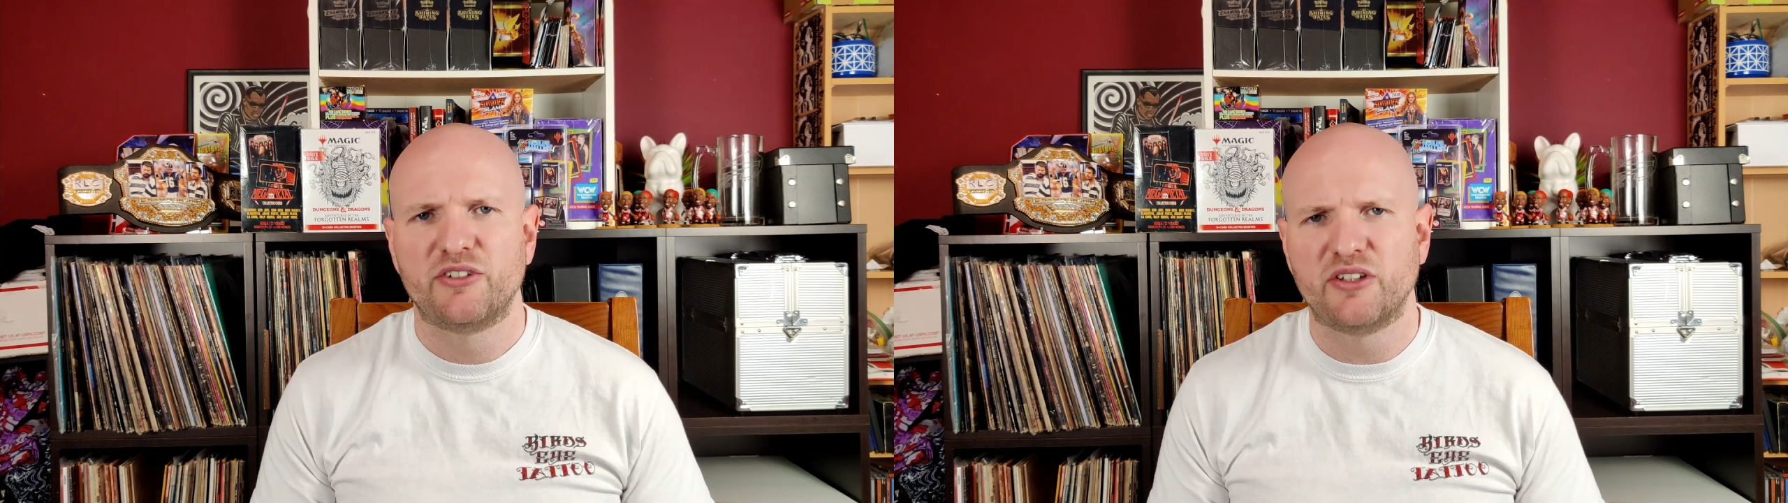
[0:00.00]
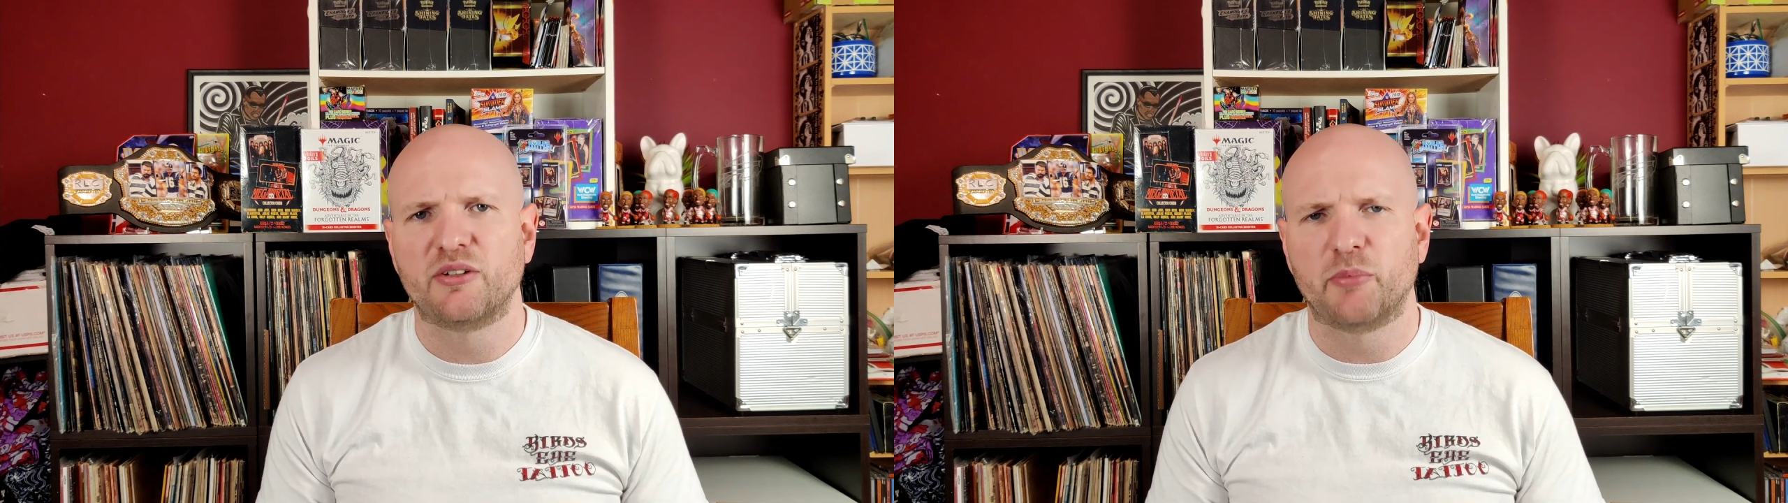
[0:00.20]

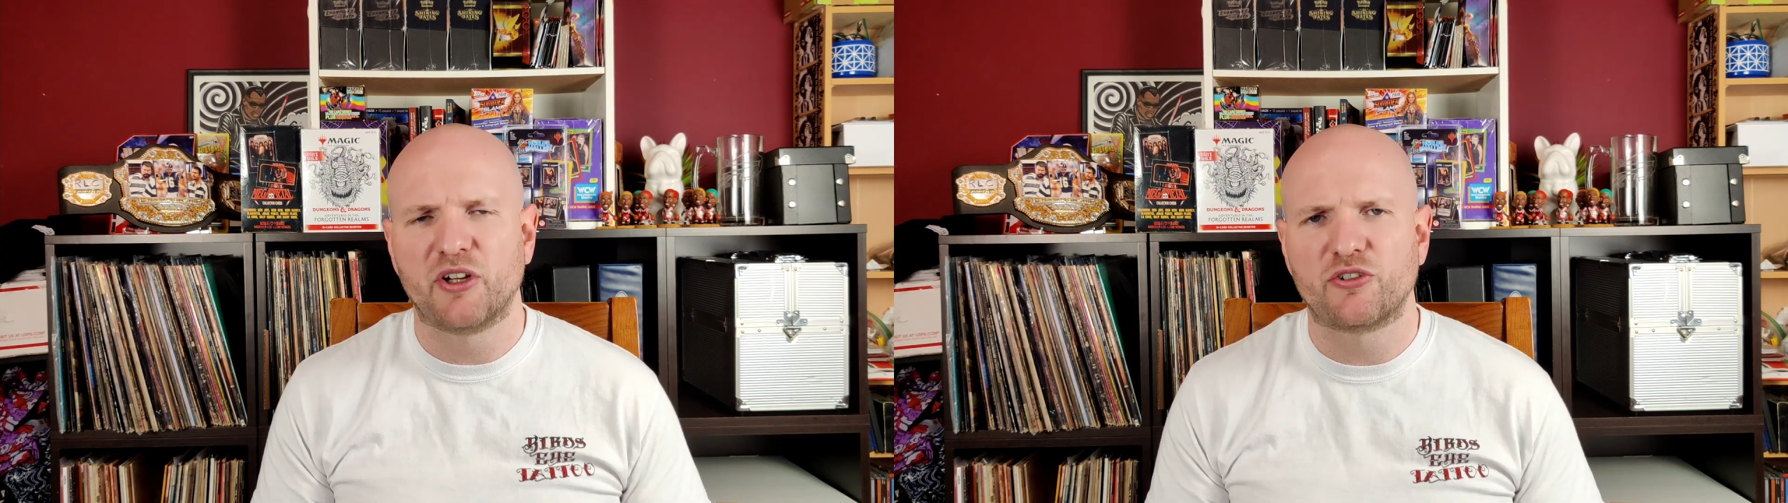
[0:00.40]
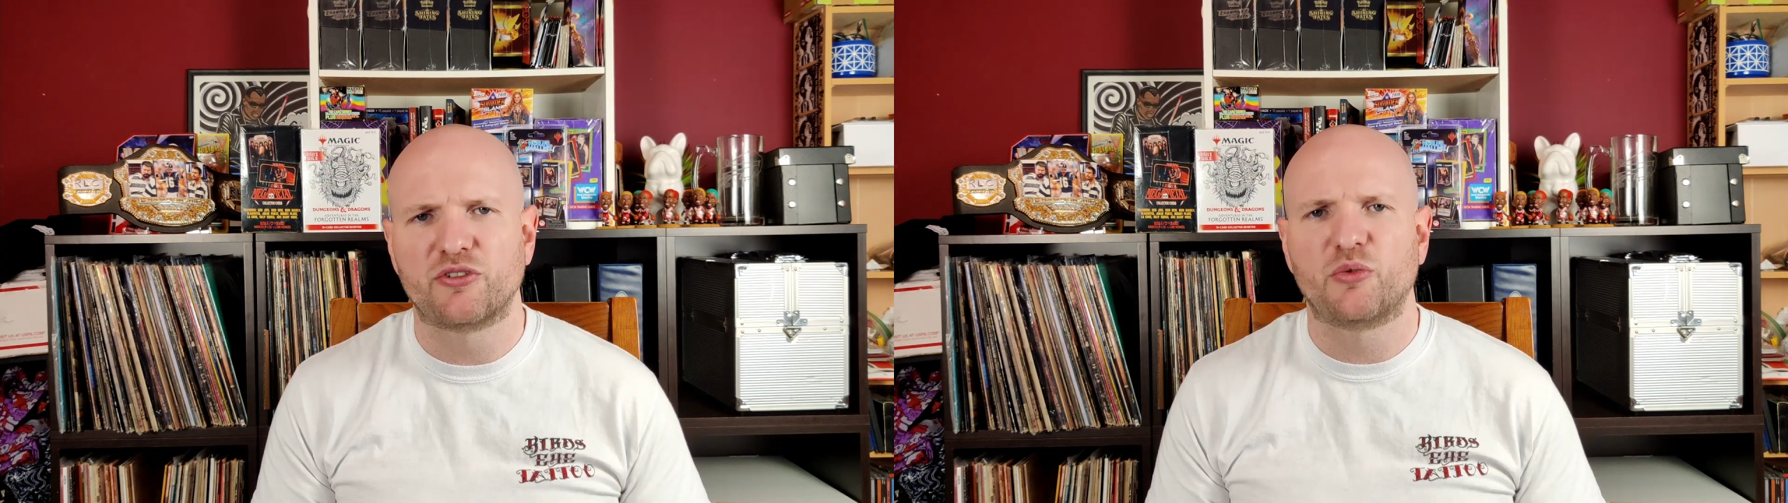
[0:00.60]
see some
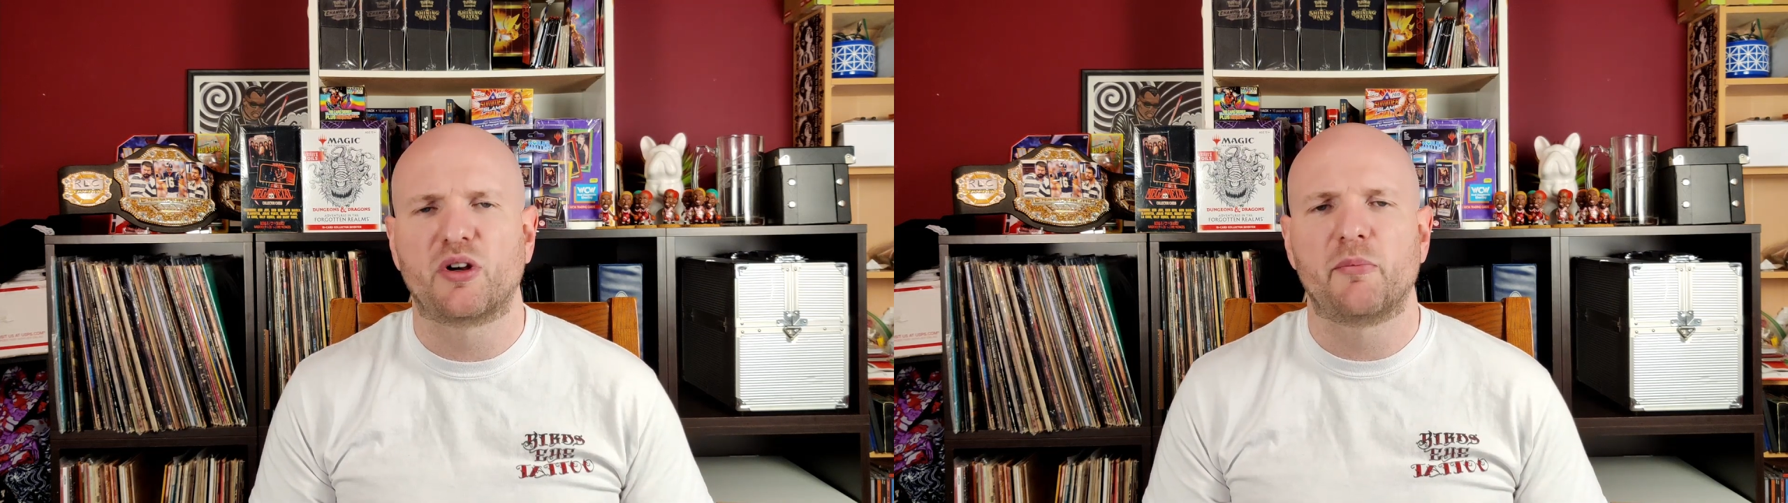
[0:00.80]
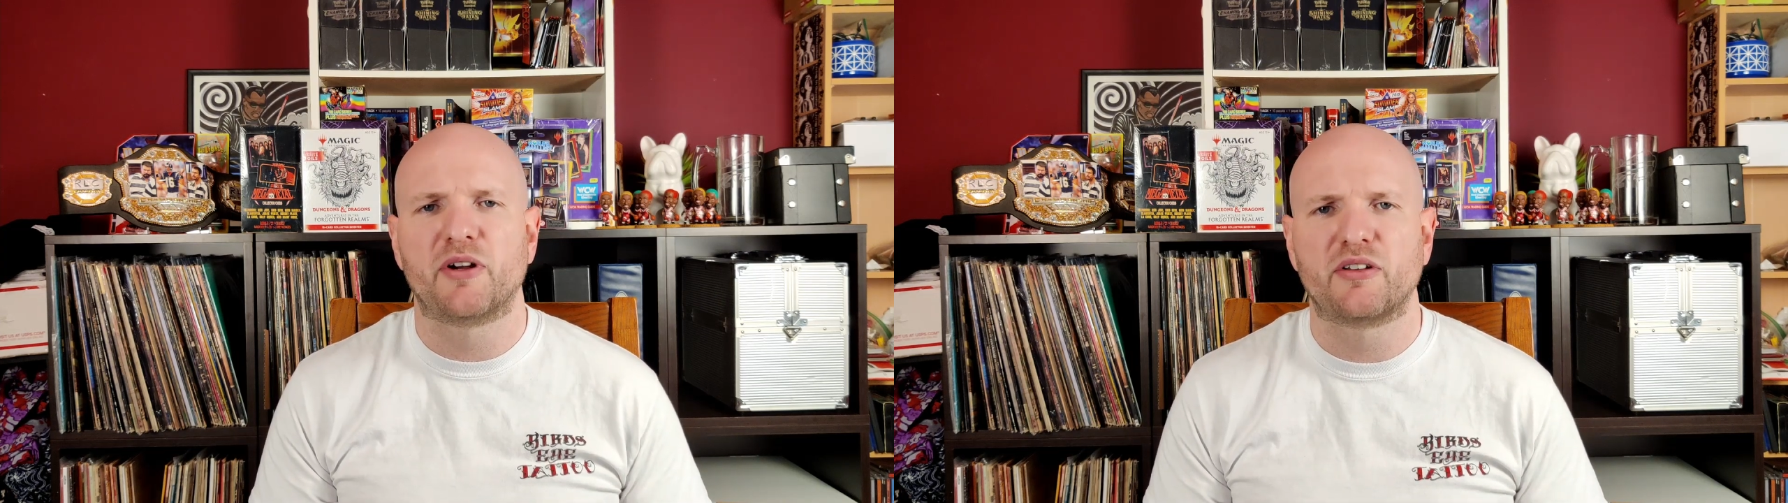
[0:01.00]
pictures of
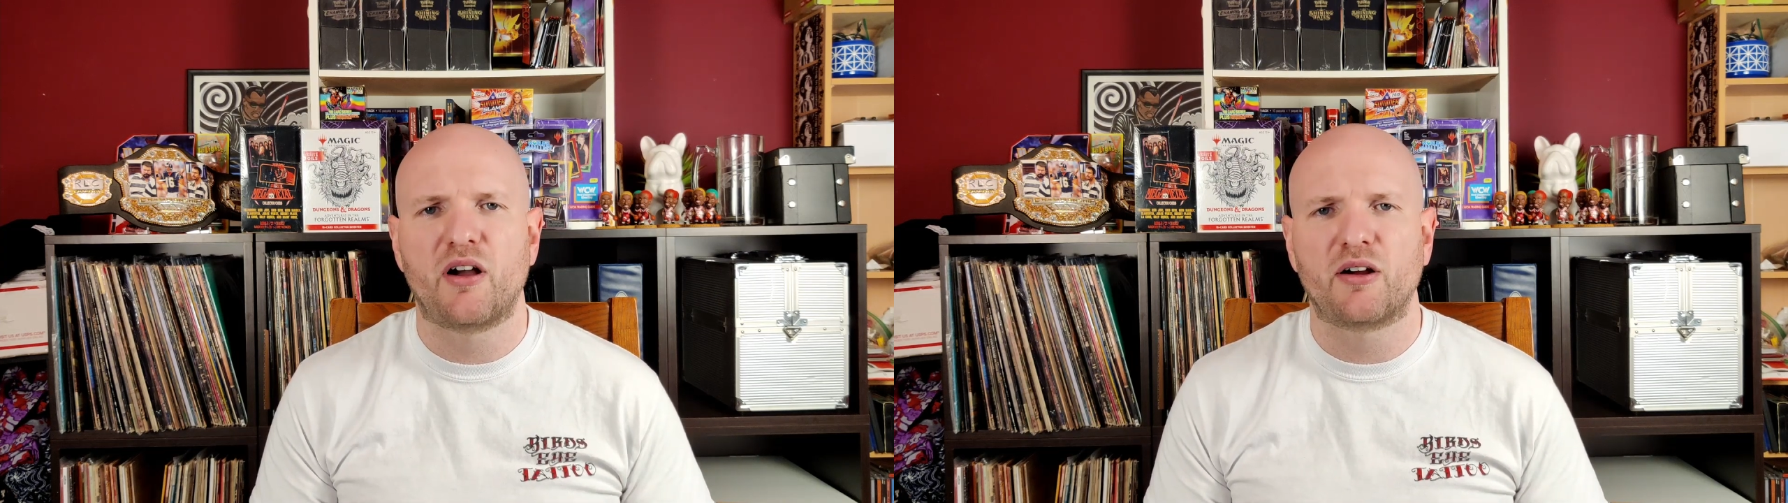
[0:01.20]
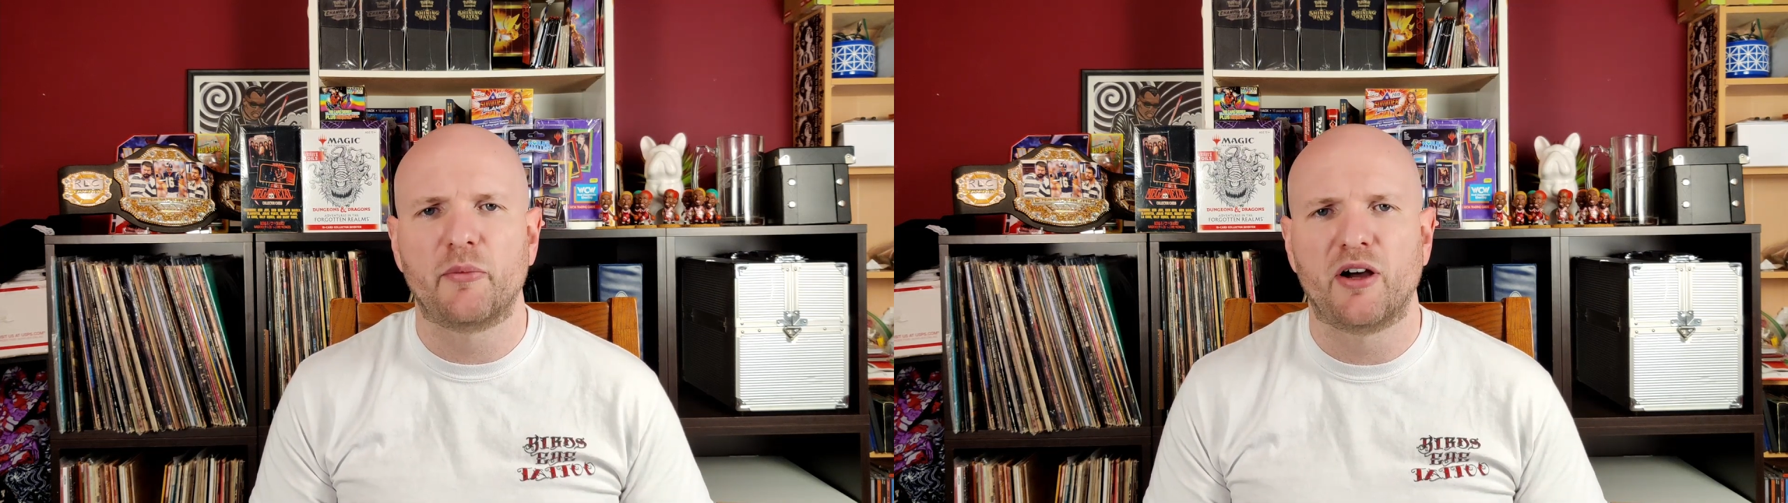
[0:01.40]
what I'm going to
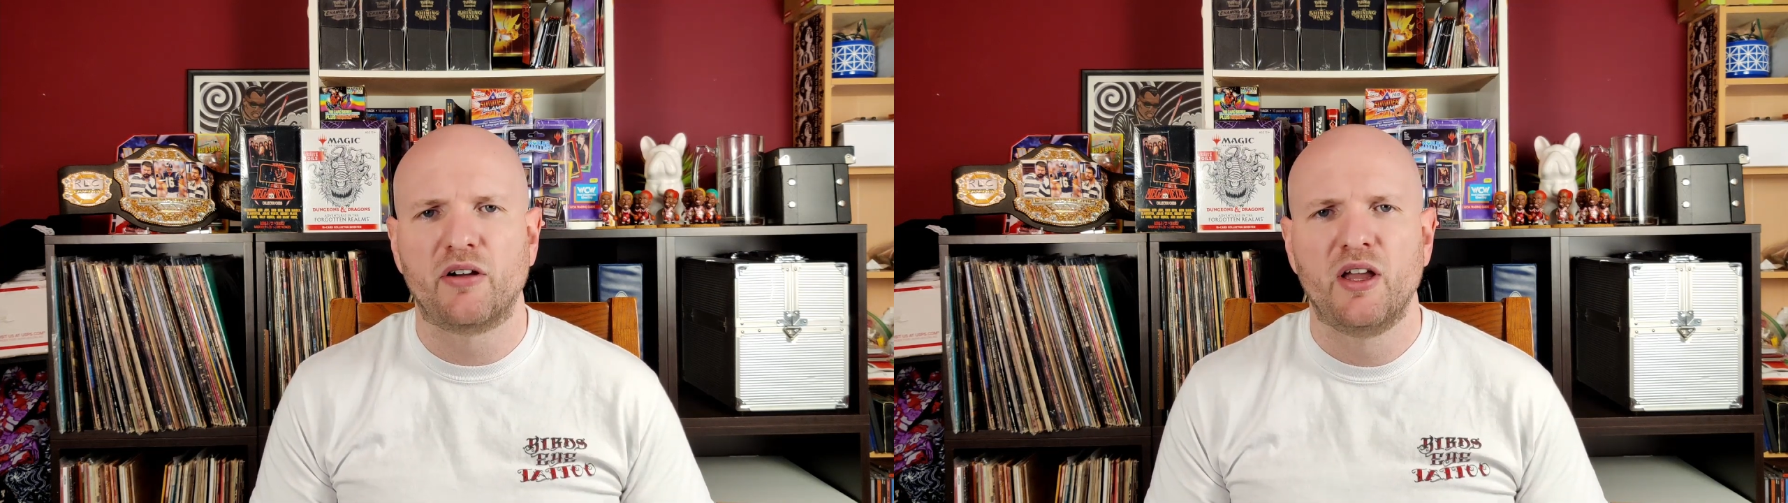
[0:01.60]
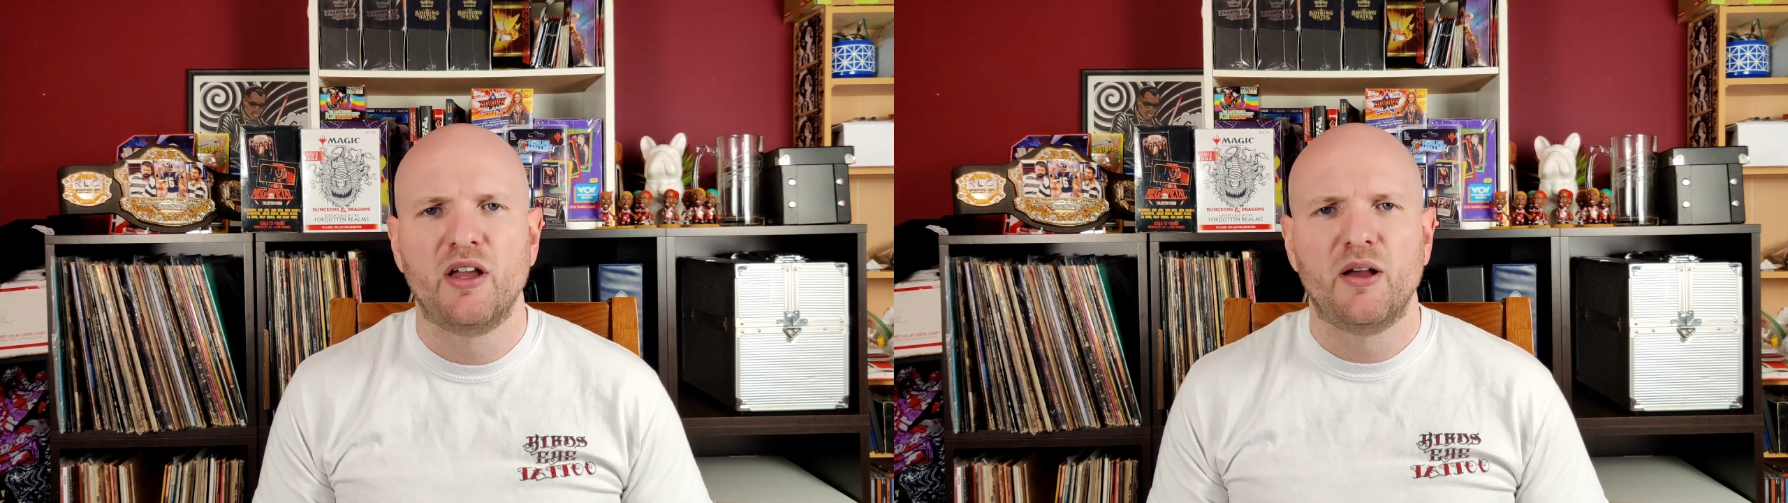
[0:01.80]
talk about.